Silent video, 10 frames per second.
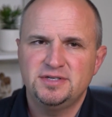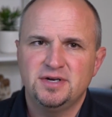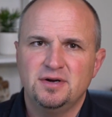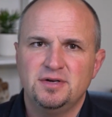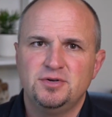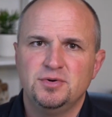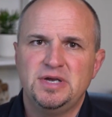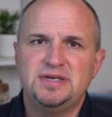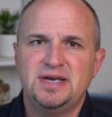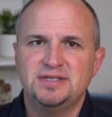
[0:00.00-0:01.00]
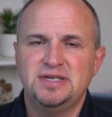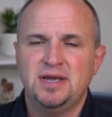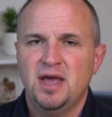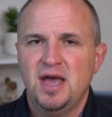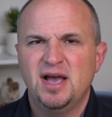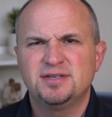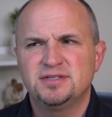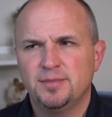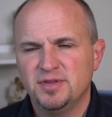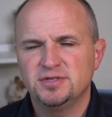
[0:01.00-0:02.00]
started doing testing at
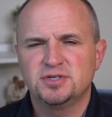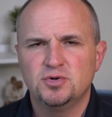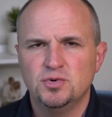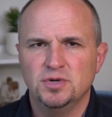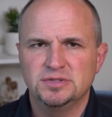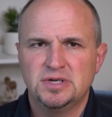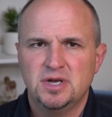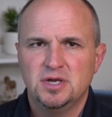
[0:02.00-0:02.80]
some of the schools.